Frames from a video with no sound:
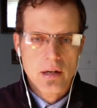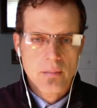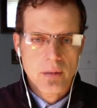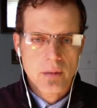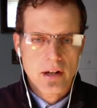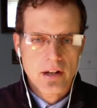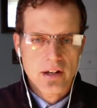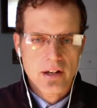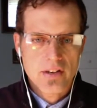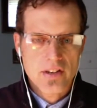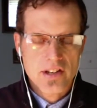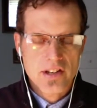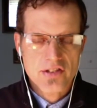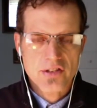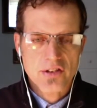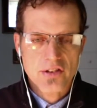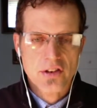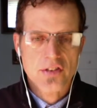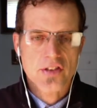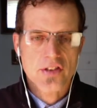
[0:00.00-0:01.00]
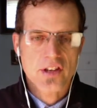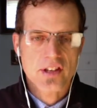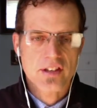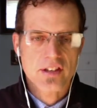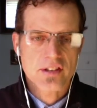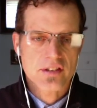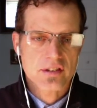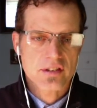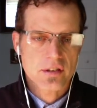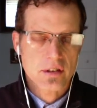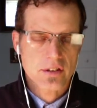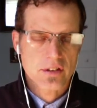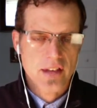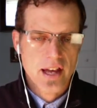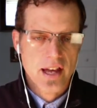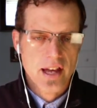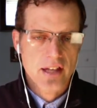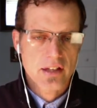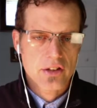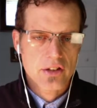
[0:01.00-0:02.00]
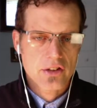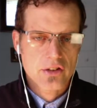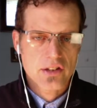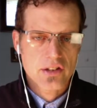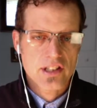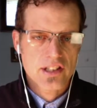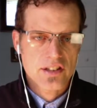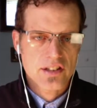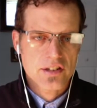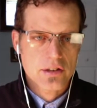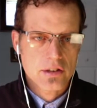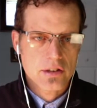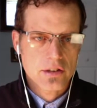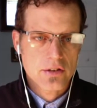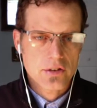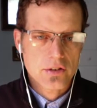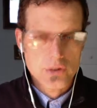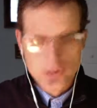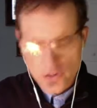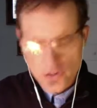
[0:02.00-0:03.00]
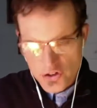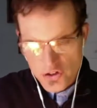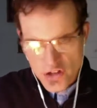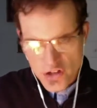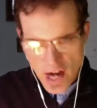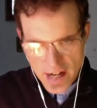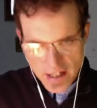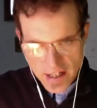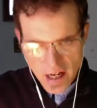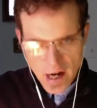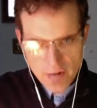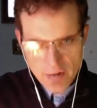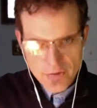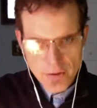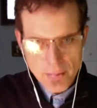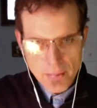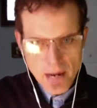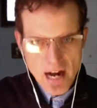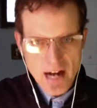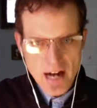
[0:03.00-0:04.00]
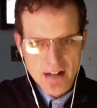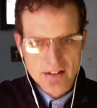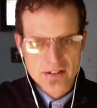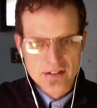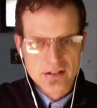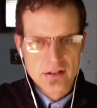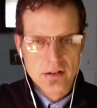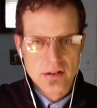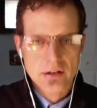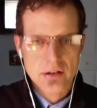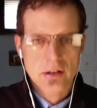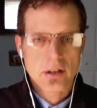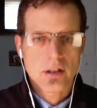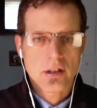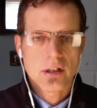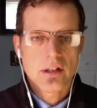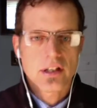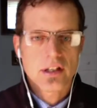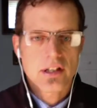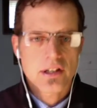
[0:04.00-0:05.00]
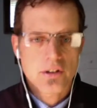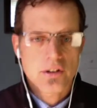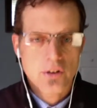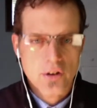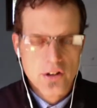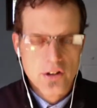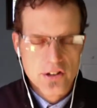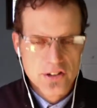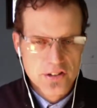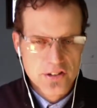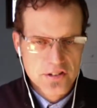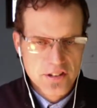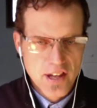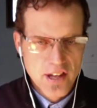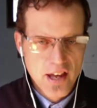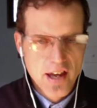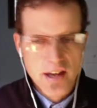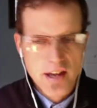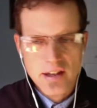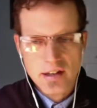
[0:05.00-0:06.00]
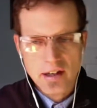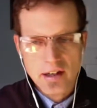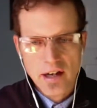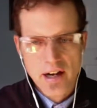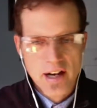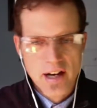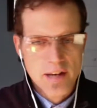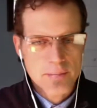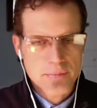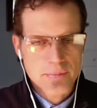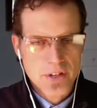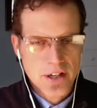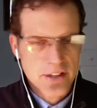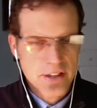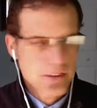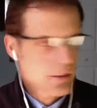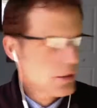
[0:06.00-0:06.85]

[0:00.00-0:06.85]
But these are the things that you need to check off the box in order to say, I'm done,